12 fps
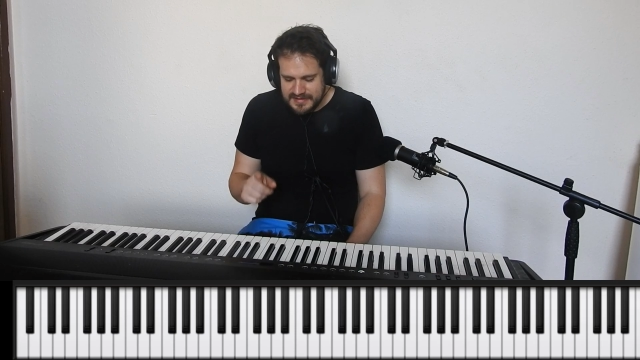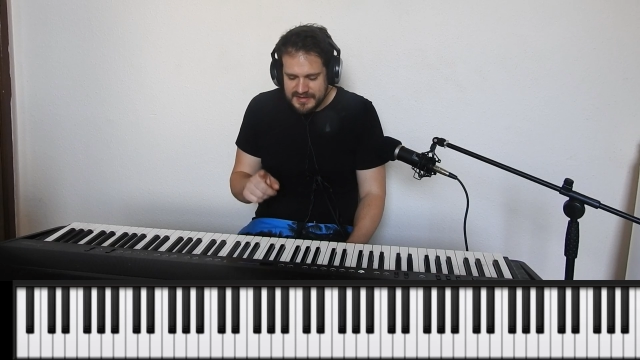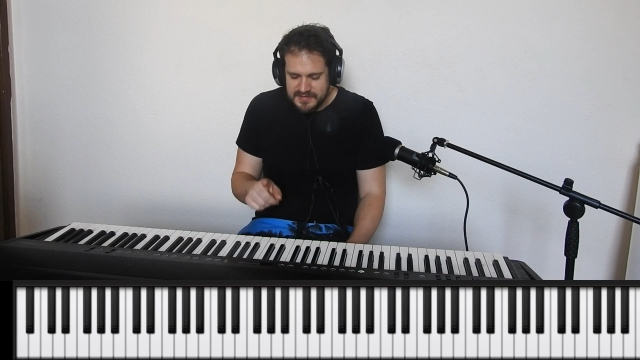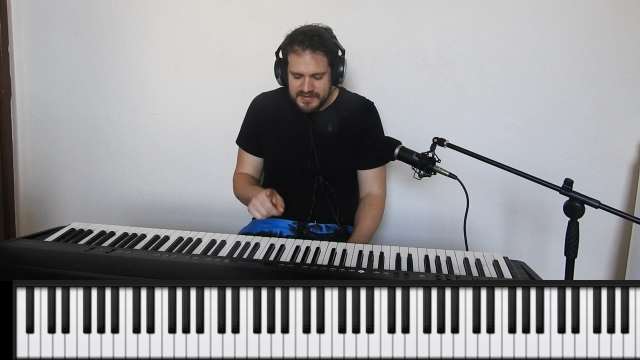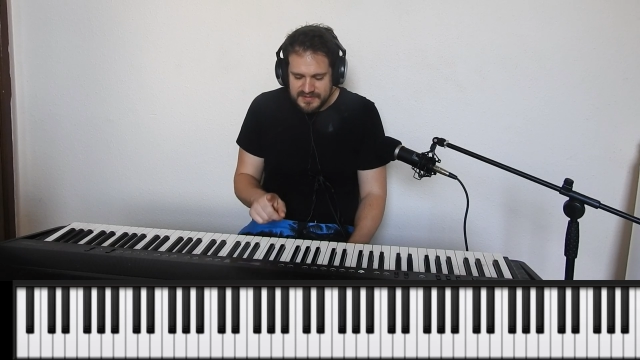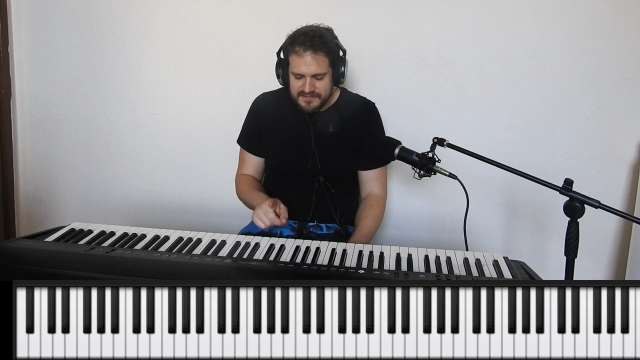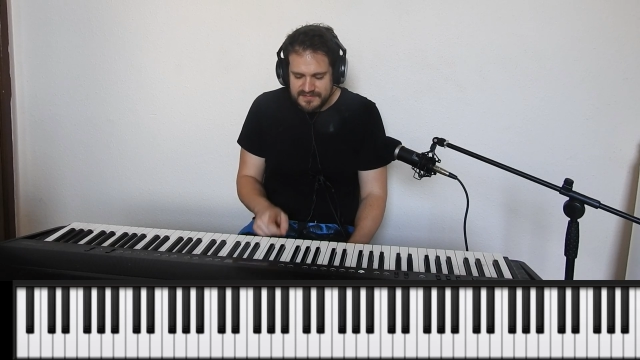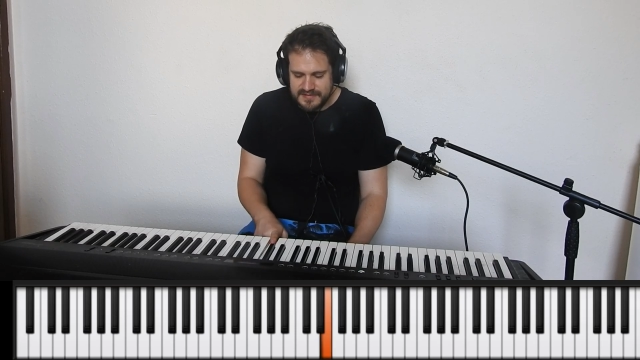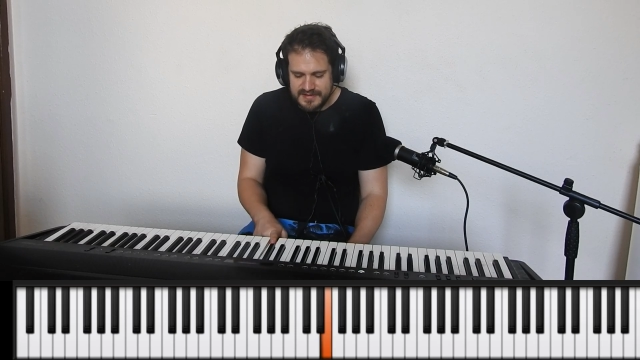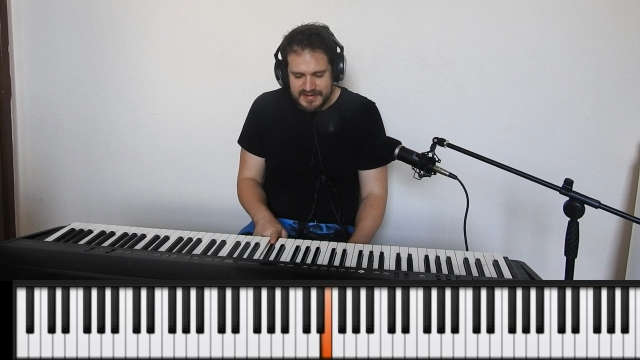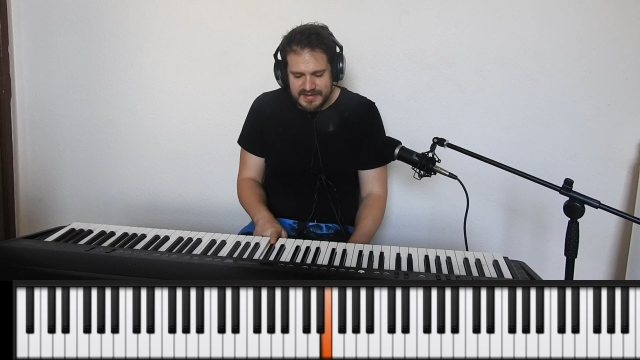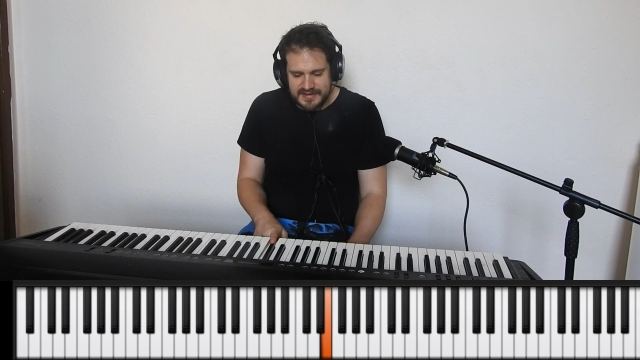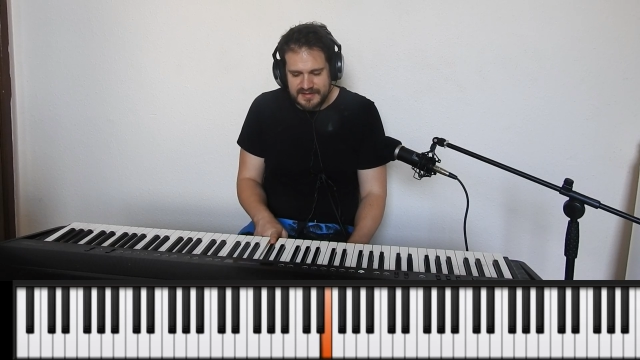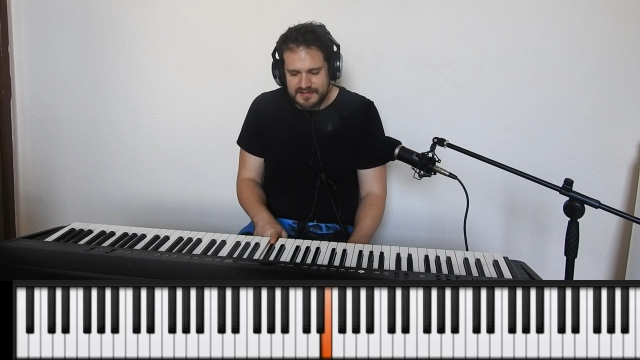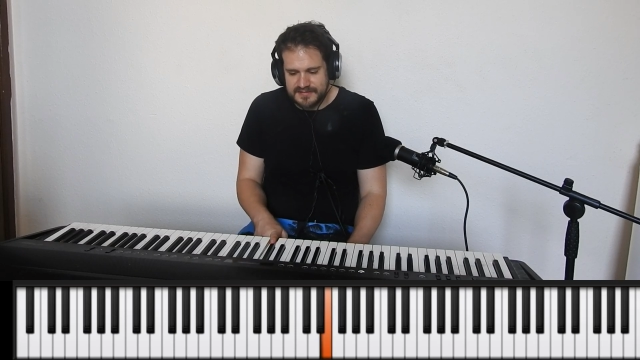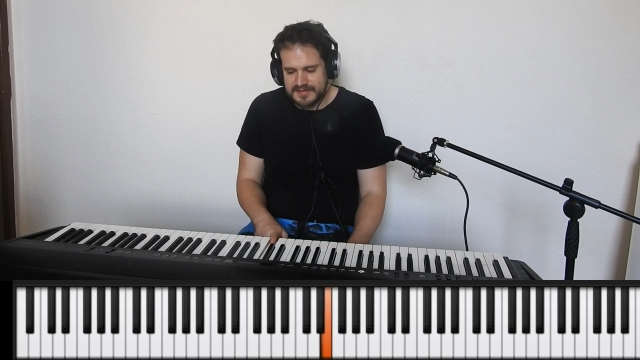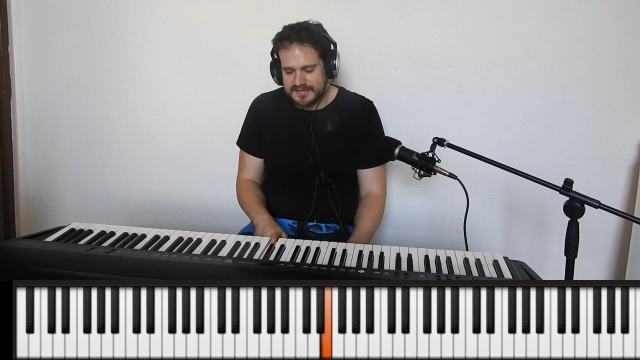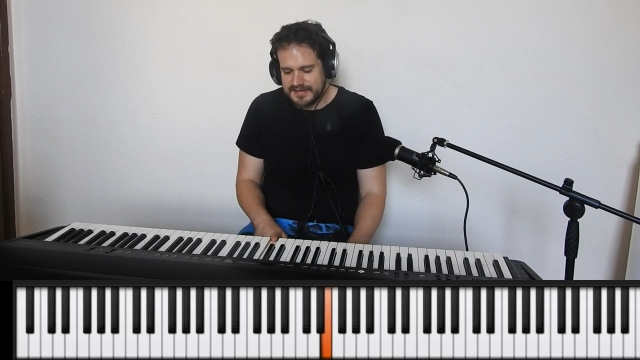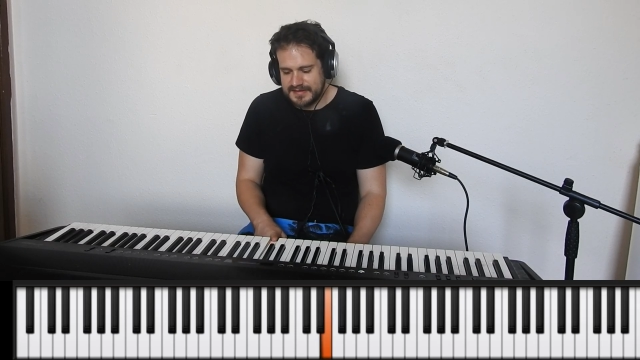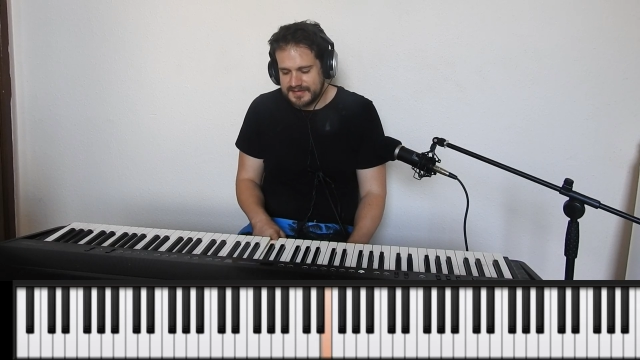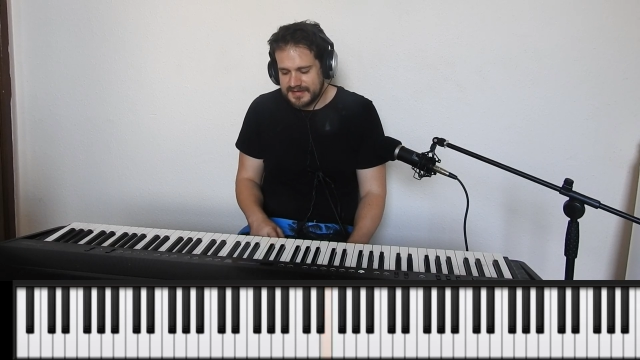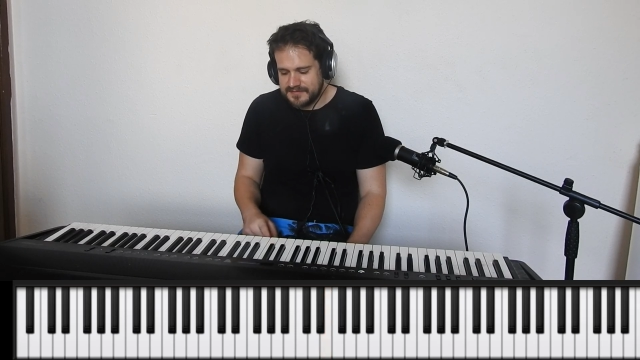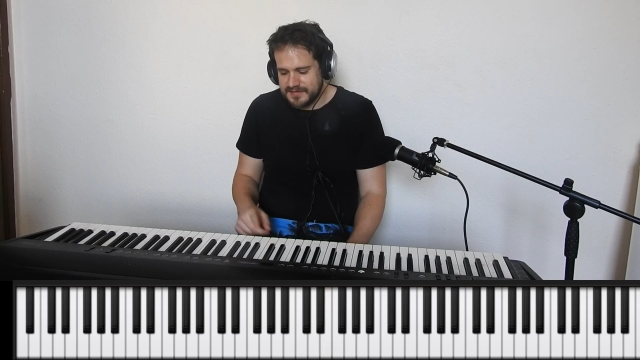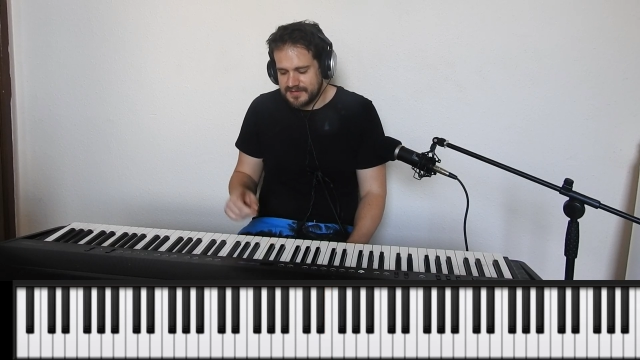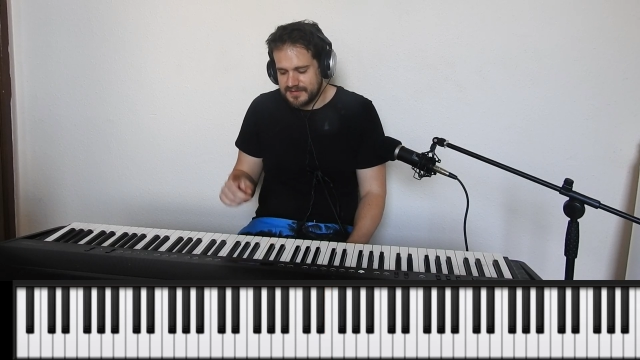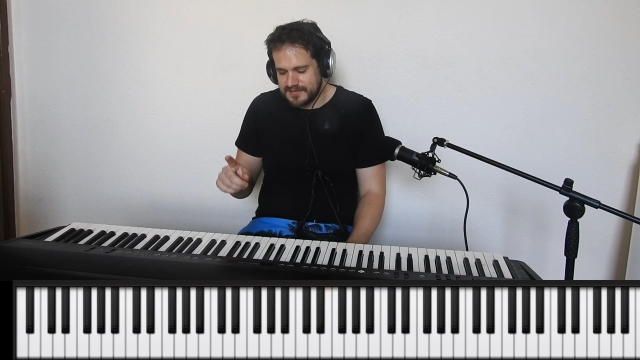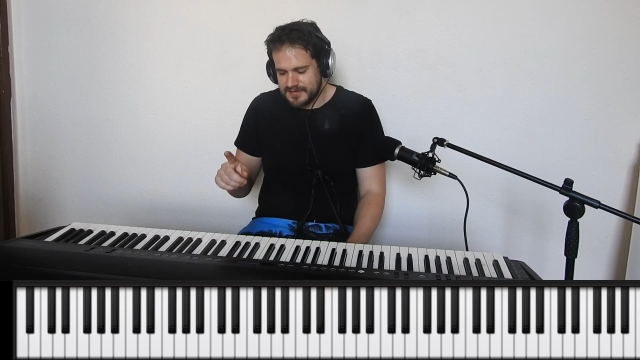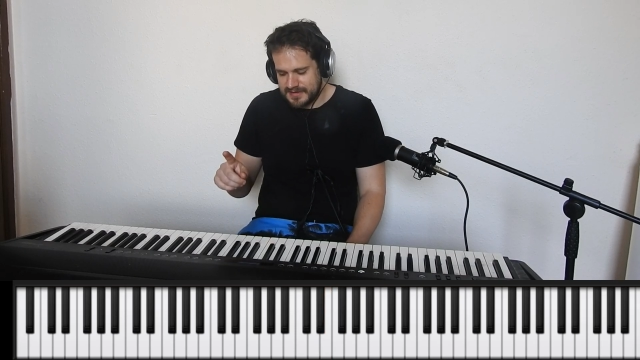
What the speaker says: aiming for the E on the C7